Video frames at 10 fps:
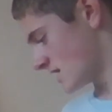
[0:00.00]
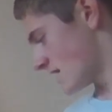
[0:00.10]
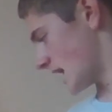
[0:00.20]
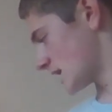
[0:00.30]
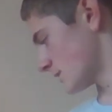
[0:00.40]

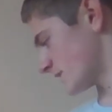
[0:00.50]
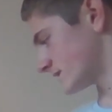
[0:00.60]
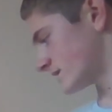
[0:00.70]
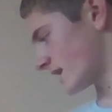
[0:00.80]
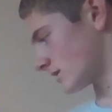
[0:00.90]
and with the
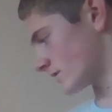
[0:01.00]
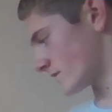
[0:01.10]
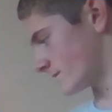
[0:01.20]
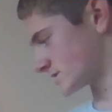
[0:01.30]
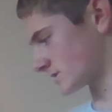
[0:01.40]
attack on the
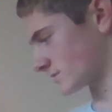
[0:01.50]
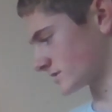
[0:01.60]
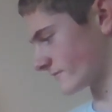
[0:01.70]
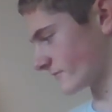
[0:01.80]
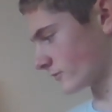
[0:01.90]
bishop on
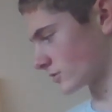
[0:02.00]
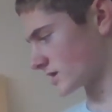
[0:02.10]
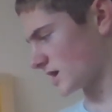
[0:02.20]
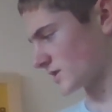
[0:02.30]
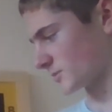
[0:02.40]
f4,
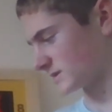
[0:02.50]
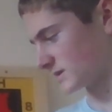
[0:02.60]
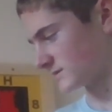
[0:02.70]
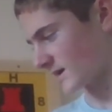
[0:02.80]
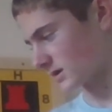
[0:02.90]
and with the
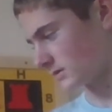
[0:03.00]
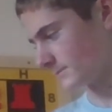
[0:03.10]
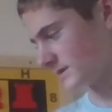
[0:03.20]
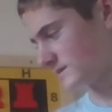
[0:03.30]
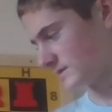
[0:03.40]
attack on
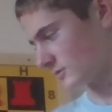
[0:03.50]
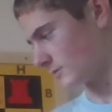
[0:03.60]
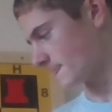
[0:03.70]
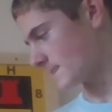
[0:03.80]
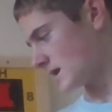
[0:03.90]
b2.
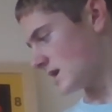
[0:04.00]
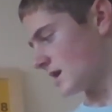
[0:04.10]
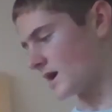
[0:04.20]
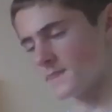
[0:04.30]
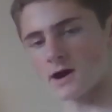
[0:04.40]

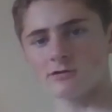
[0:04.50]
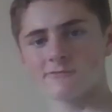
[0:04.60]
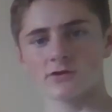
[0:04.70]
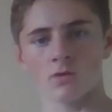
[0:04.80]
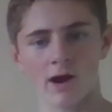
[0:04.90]
And now
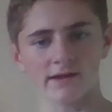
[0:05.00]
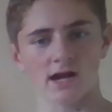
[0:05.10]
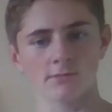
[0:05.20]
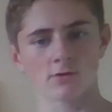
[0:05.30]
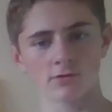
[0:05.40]
for the white
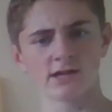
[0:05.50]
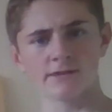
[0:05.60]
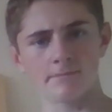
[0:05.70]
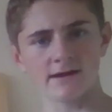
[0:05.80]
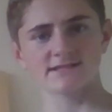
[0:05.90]
army, really the
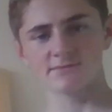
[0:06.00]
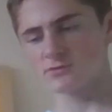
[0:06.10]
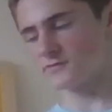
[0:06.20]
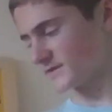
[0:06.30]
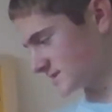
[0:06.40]
best
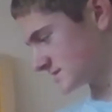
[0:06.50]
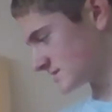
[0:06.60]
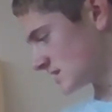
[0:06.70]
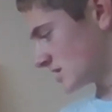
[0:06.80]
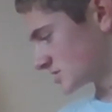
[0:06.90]
move is
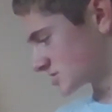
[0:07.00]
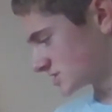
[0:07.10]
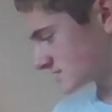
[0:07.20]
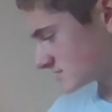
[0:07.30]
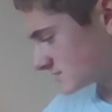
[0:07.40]

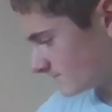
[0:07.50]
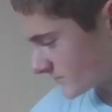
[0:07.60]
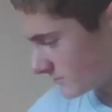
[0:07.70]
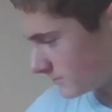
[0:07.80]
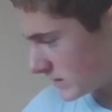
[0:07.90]
just
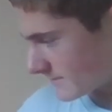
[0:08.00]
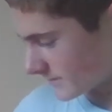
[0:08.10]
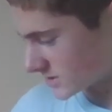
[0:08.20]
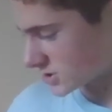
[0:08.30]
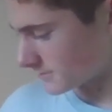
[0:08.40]
to play bishop